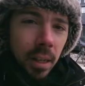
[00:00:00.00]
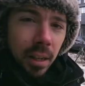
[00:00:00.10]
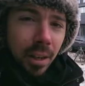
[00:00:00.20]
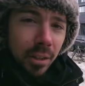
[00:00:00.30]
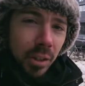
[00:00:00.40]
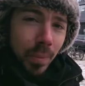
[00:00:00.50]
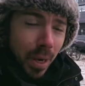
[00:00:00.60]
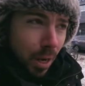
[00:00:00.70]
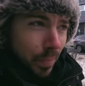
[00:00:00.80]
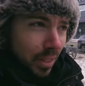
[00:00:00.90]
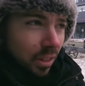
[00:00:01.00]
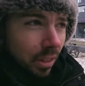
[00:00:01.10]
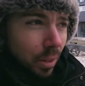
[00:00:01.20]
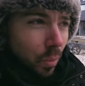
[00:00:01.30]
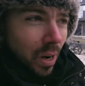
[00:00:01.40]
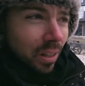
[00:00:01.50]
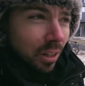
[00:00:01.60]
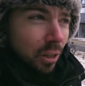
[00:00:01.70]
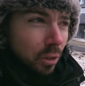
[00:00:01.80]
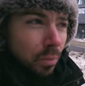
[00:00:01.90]
I got some comments a little while
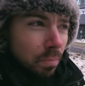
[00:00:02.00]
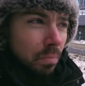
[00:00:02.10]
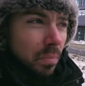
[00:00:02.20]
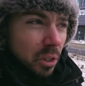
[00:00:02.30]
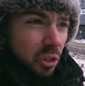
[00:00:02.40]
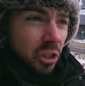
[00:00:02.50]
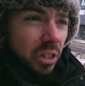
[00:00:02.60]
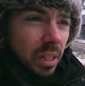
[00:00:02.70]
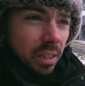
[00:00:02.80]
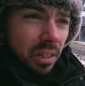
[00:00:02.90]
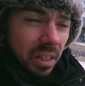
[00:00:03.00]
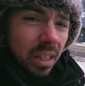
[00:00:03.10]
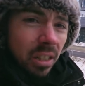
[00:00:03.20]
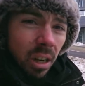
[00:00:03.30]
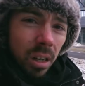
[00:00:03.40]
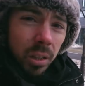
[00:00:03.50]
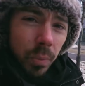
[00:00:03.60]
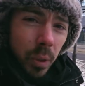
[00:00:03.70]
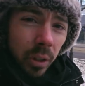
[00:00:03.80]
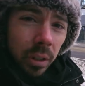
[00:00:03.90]
ago. You just need to detox
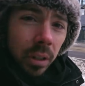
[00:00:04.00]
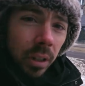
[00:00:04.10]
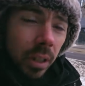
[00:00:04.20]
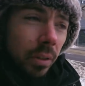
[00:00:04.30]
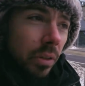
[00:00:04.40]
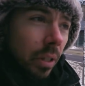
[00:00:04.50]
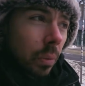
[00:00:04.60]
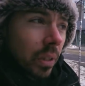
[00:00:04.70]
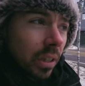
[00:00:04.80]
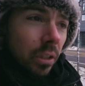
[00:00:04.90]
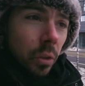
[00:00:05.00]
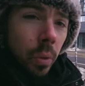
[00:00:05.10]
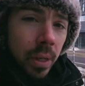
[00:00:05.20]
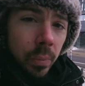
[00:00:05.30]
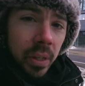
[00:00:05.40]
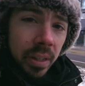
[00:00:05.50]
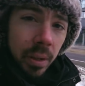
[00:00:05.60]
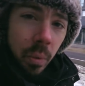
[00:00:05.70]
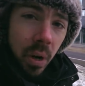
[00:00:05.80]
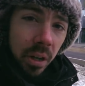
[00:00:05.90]
more. And I was like, what, the
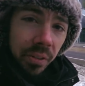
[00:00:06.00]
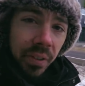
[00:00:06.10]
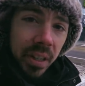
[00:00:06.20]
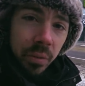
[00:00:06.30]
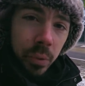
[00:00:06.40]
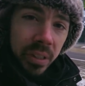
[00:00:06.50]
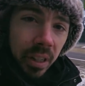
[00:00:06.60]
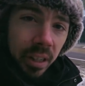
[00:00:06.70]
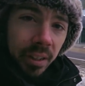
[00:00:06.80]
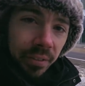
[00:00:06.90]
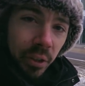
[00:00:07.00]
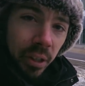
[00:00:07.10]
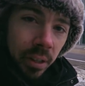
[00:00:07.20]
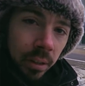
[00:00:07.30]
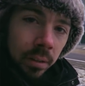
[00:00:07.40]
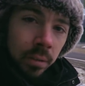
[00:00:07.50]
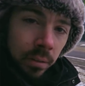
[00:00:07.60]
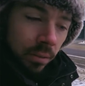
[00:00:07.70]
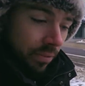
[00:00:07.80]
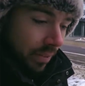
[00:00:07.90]
21-day water fast wasn't enough for you?
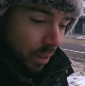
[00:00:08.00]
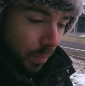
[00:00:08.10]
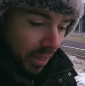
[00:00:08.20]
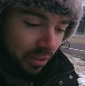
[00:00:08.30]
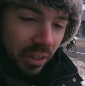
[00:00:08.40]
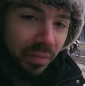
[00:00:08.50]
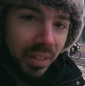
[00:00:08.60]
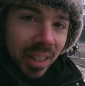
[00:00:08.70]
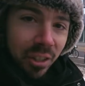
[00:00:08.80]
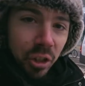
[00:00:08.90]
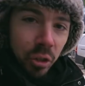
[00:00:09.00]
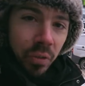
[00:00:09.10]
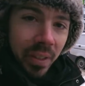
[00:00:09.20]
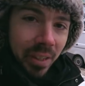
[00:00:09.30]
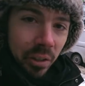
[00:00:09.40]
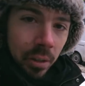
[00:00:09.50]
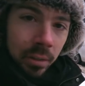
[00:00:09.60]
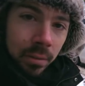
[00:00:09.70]
Followed by a 7-day juice fast?